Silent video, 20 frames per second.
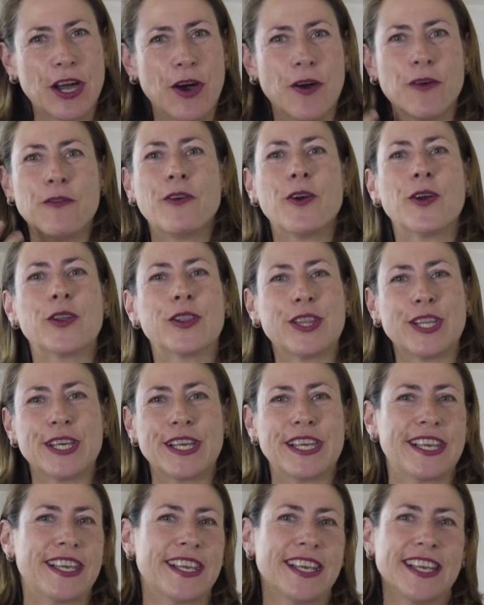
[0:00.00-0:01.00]

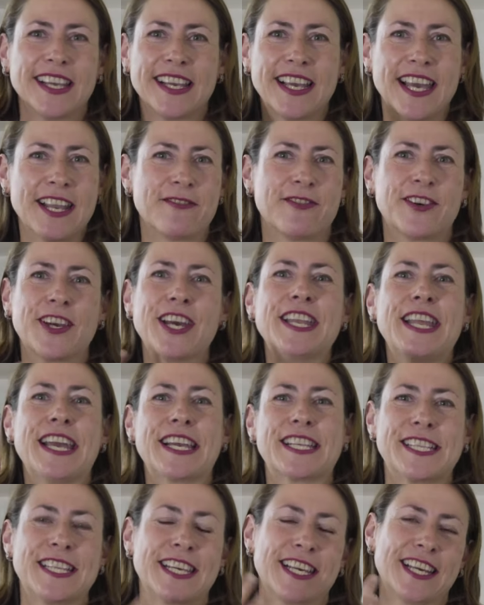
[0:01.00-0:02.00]
overtly kind of
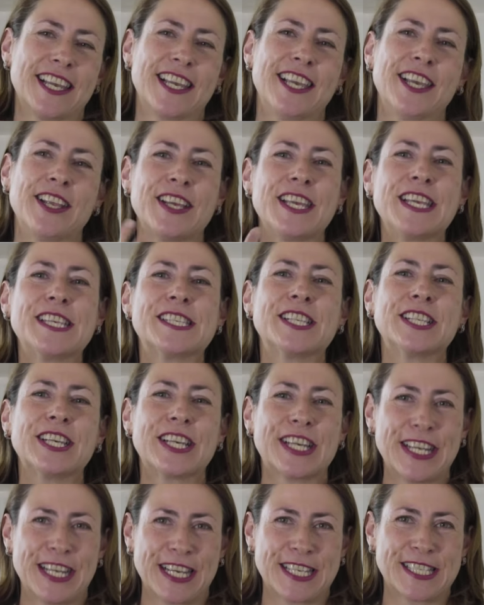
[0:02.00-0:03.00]
connect, uh,
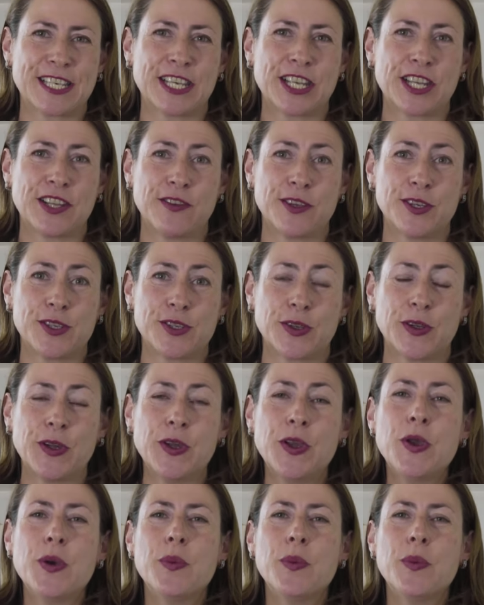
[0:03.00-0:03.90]
easily connecting individual.